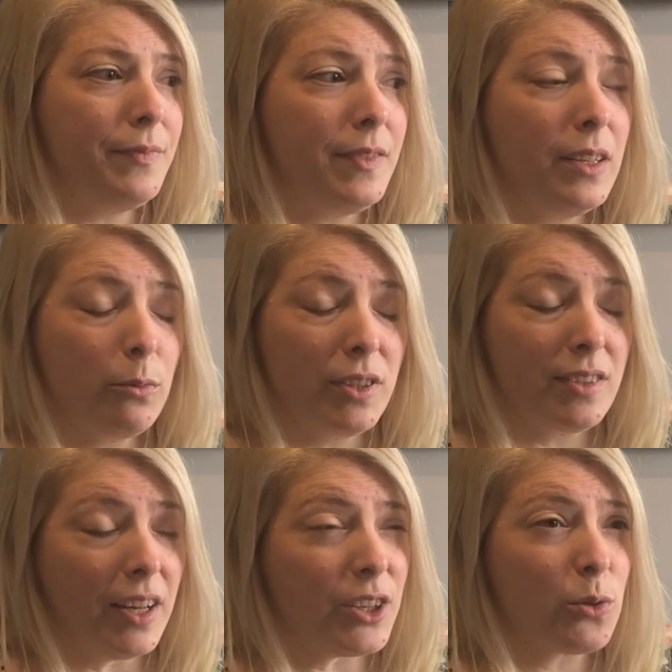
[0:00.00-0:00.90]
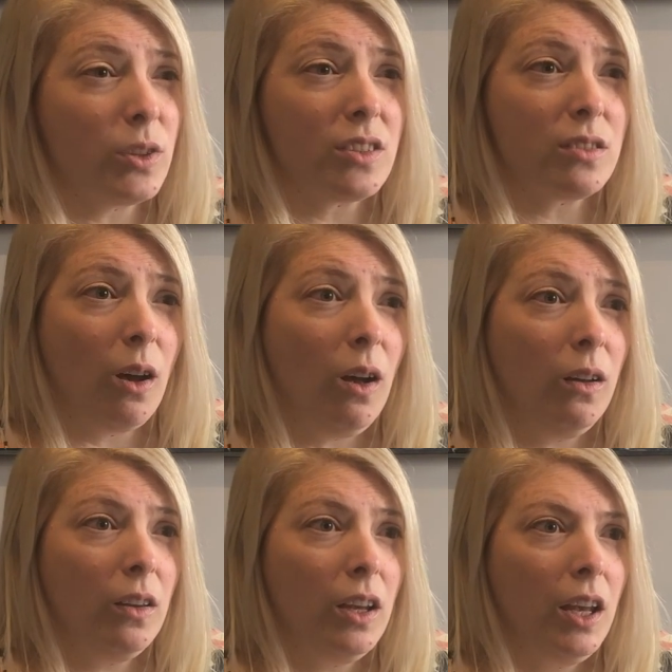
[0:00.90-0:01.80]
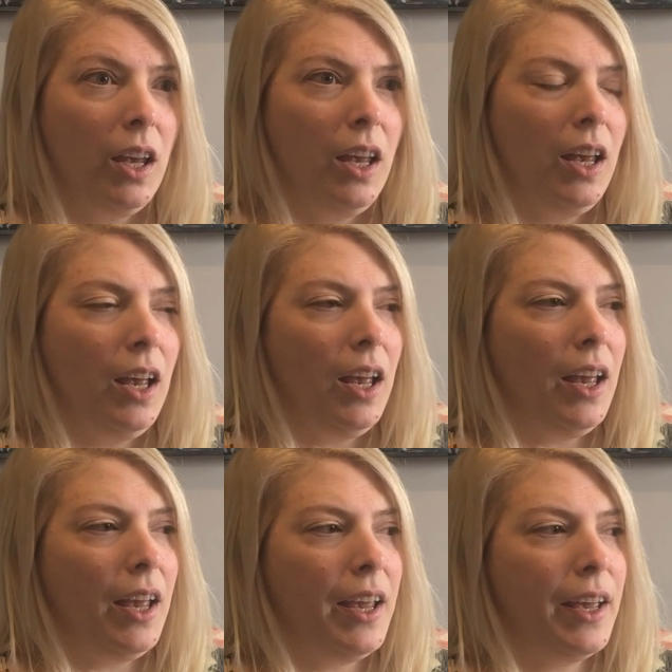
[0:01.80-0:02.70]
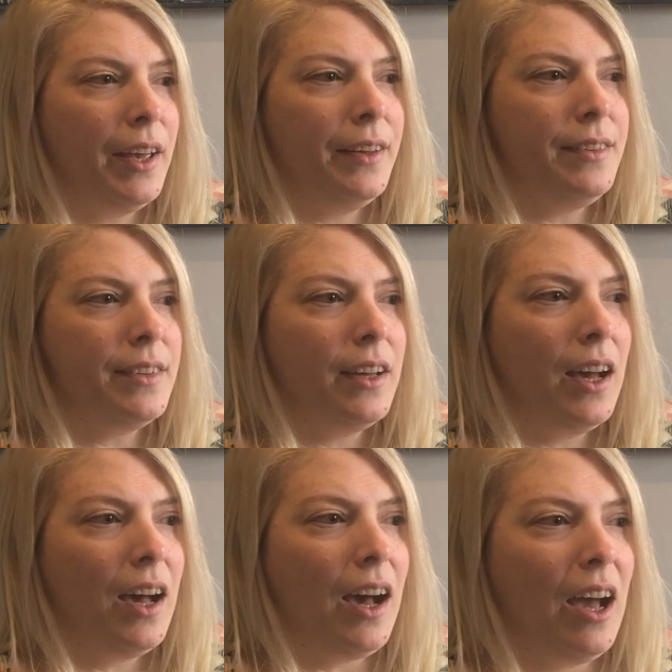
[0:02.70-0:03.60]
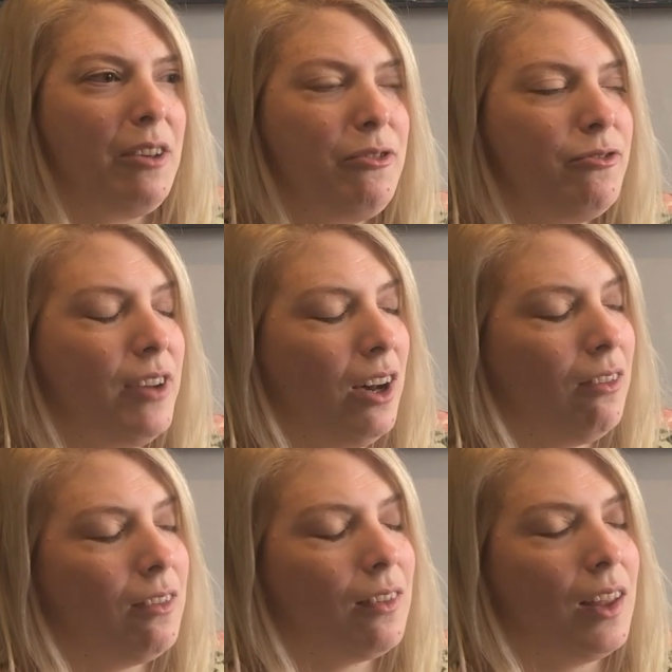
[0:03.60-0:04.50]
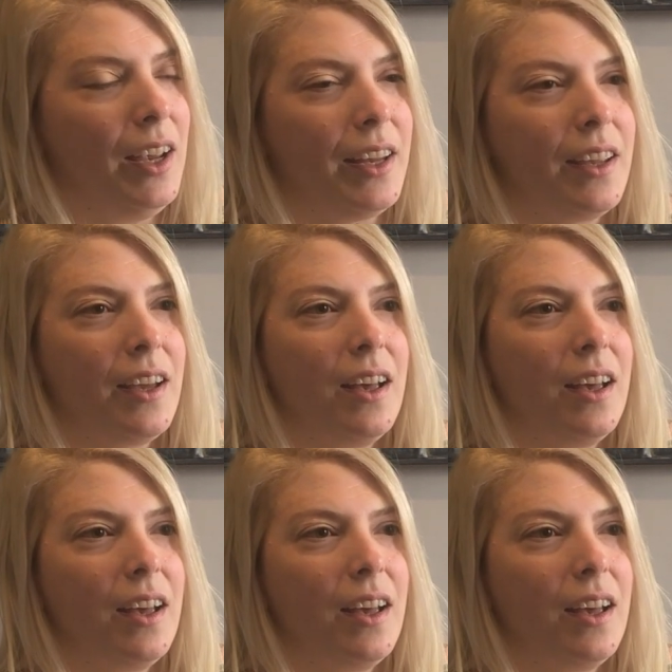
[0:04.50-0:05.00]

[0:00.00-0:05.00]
It was sexual assault, and I felt like